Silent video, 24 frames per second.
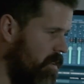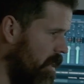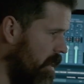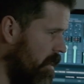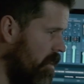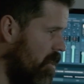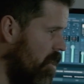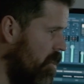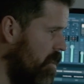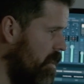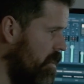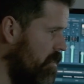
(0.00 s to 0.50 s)

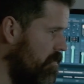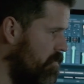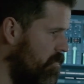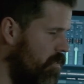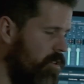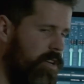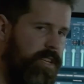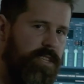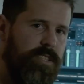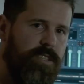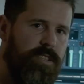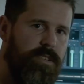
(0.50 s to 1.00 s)
encoding
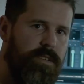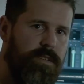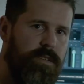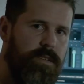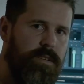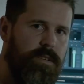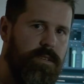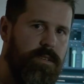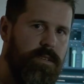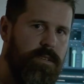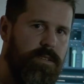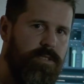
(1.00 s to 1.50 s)
footage
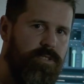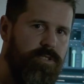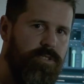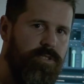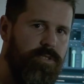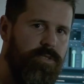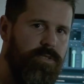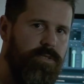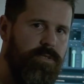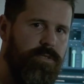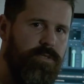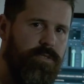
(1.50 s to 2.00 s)

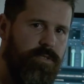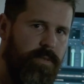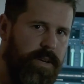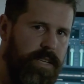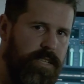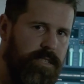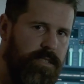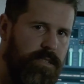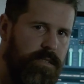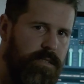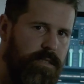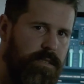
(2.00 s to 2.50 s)
to
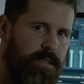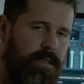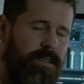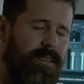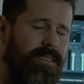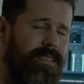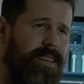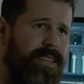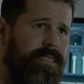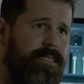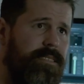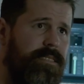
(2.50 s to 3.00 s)
Twitch.
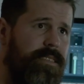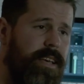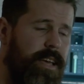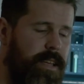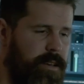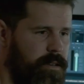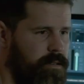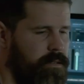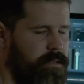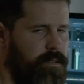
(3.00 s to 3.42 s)
That's insane.